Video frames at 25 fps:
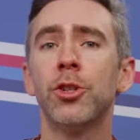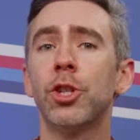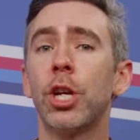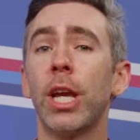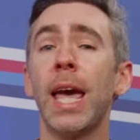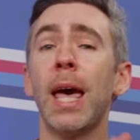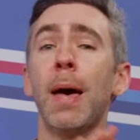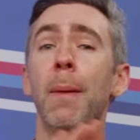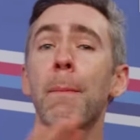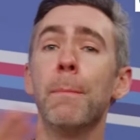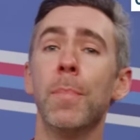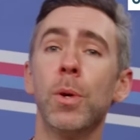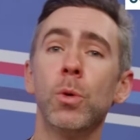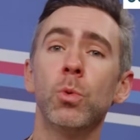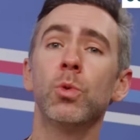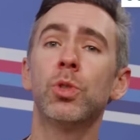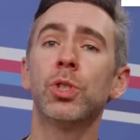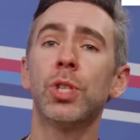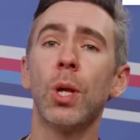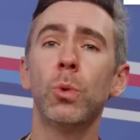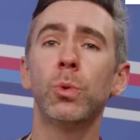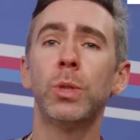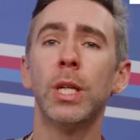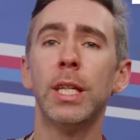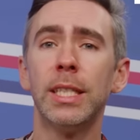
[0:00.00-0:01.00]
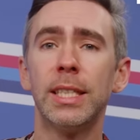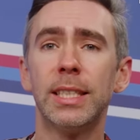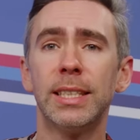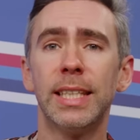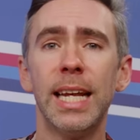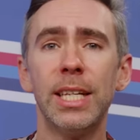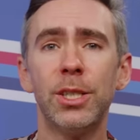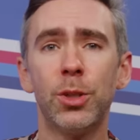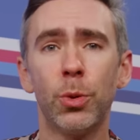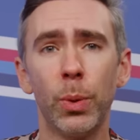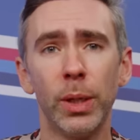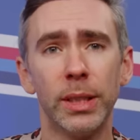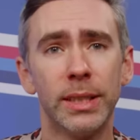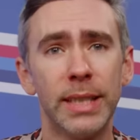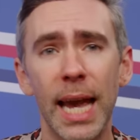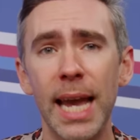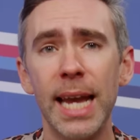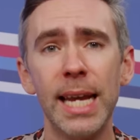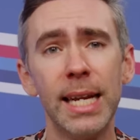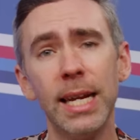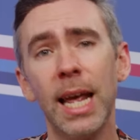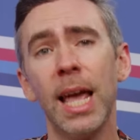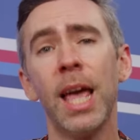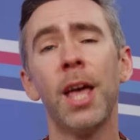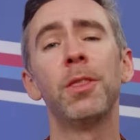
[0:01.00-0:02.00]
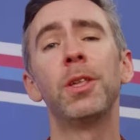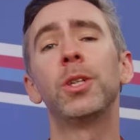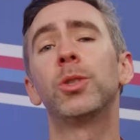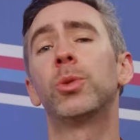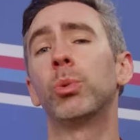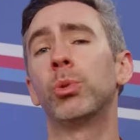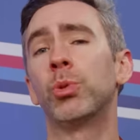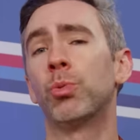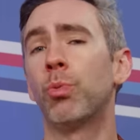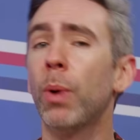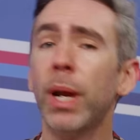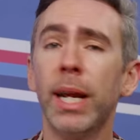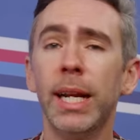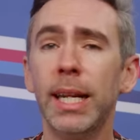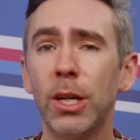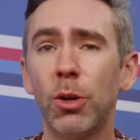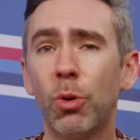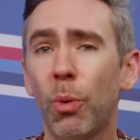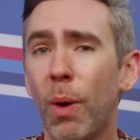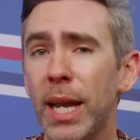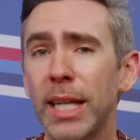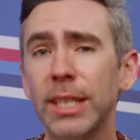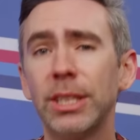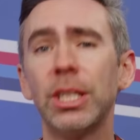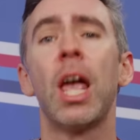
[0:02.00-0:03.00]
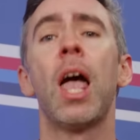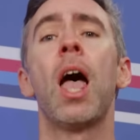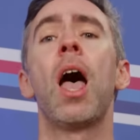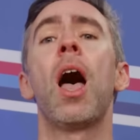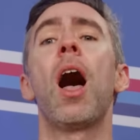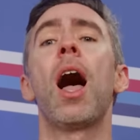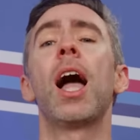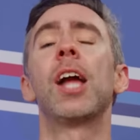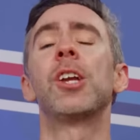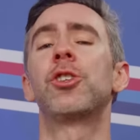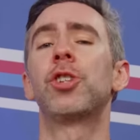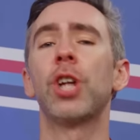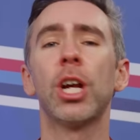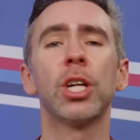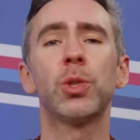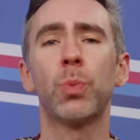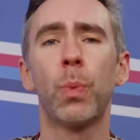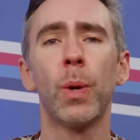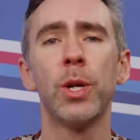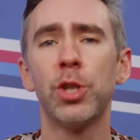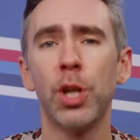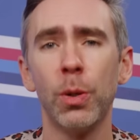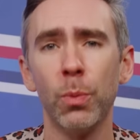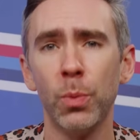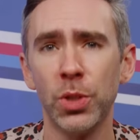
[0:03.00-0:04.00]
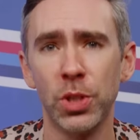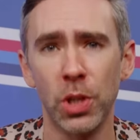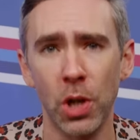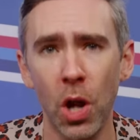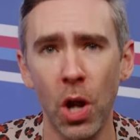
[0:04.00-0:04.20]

She hit a moonsault instead to retain. This was really great. I just wish it was